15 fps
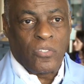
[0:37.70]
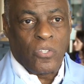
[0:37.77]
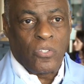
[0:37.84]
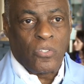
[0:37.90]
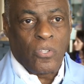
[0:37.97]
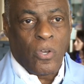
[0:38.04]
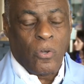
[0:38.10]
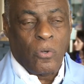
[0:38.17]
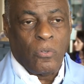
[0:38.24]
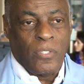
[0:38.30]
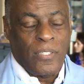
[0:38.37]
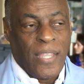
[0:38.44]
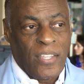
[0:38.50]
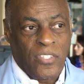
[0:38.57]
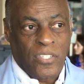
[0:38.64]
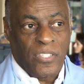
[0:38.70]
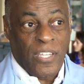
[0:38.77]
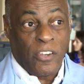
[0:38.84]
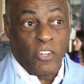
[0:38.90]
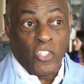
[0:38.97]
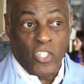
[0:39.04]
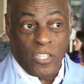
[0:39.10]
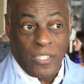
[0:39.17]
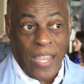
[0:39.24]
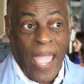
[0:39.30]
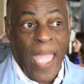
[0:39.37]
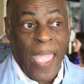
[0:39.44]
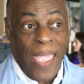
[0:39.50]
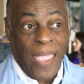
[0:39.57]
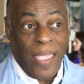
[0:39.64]
this is so necessary
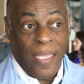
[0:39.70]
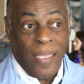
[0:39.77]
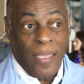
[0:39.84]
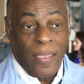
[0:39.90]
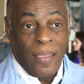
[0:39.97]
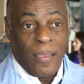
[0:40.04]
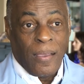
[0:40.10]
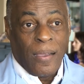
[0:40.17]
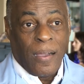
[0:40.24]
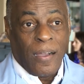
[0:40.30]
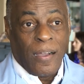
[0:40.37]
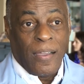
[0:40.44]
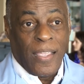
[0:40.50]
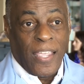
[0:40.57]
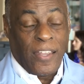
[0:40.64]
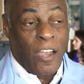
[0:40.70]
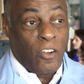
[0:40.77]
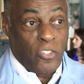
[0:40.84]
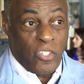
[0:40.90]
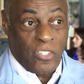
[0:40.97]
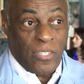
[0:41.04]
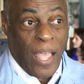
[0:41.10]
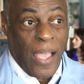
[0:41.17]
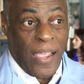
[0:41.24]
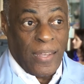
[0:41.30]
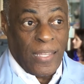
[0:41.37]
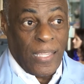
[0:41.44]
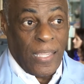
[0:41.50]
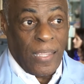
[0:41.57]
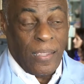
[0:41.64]
today uh, in our society,